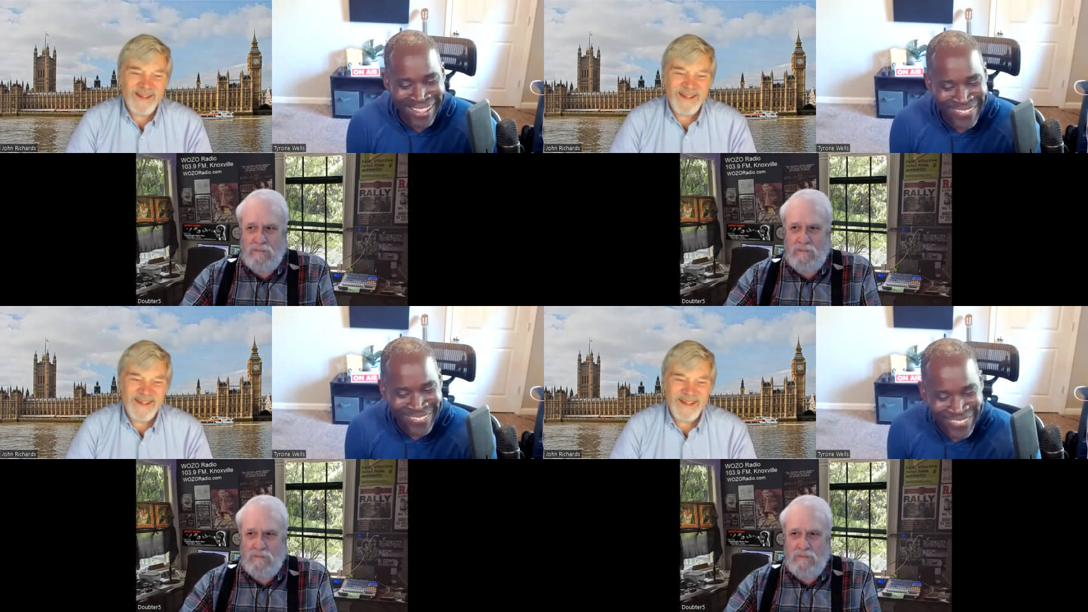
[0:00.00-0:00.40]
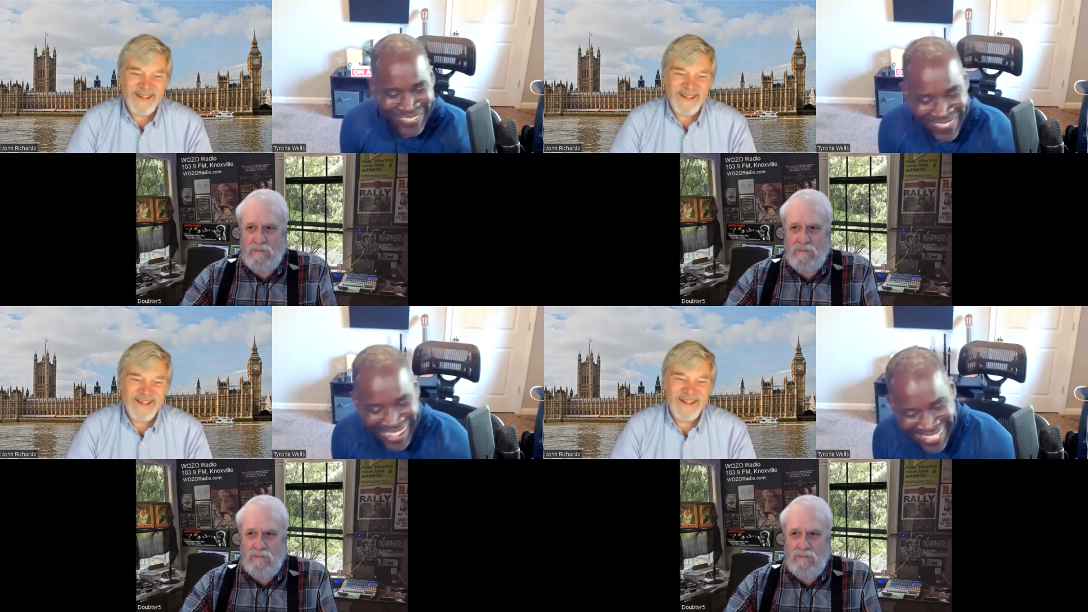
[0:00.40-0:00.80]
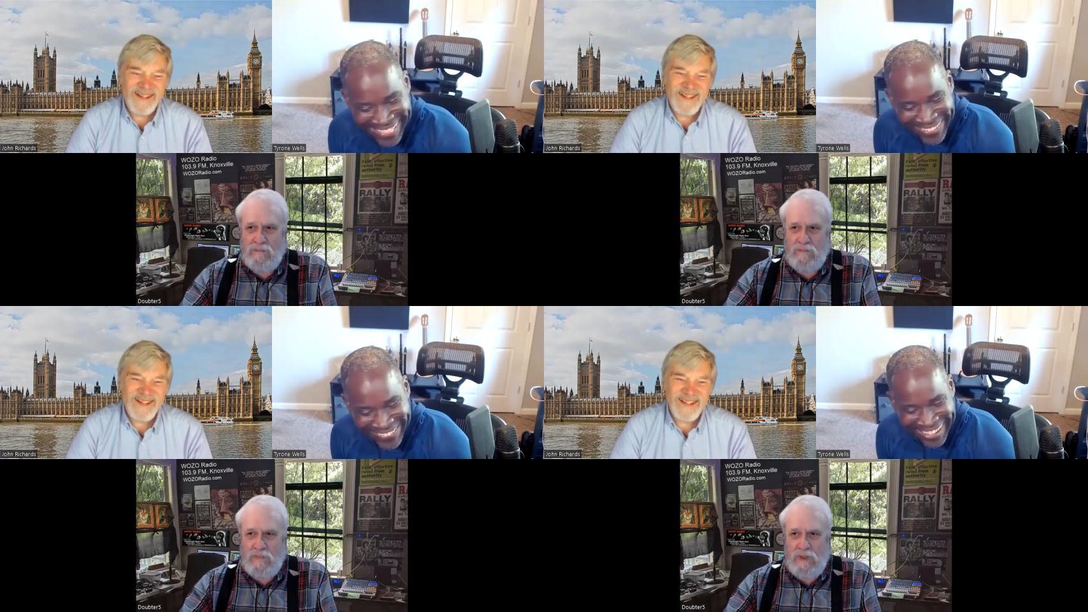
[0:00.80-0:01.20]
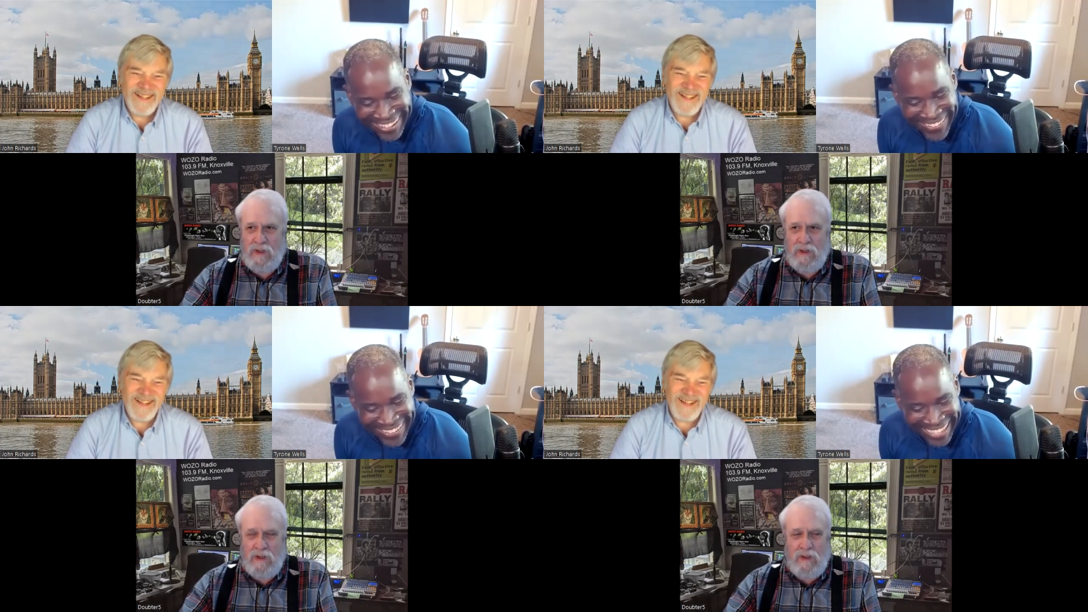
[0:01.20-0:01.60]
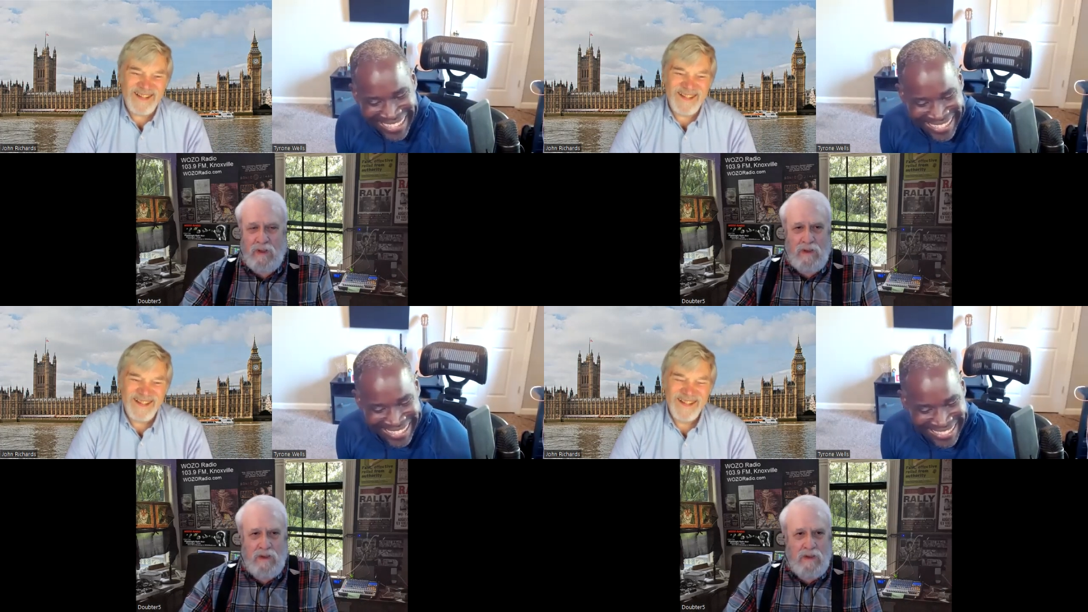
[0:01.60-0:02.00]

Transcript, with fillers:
Speaker 1: is he why it's all wrong okay